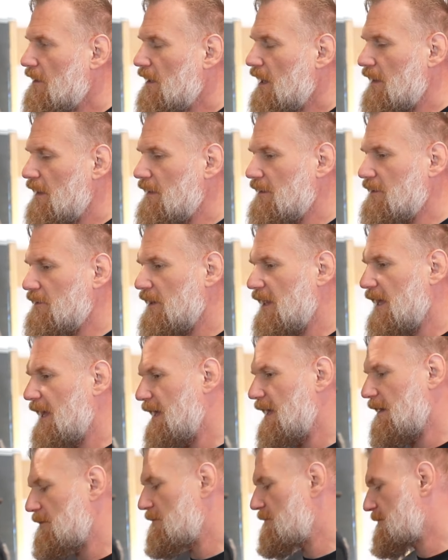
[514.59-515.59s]
and then you
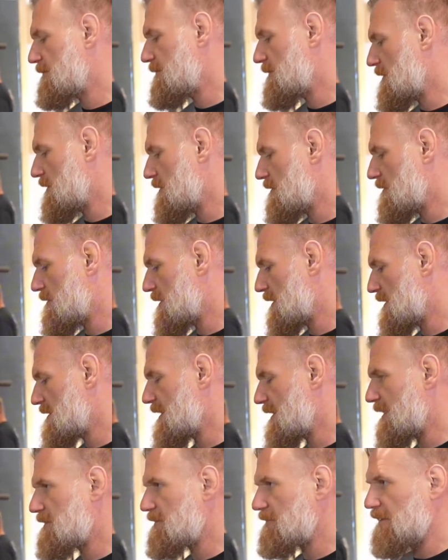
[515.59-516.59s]
have your
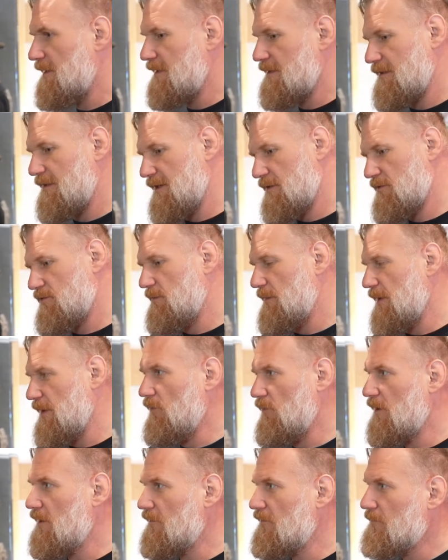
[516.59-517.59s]
accessories, and this would be
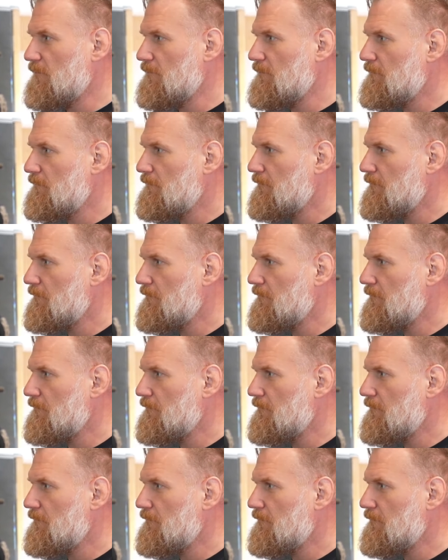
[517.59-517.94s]
one of them?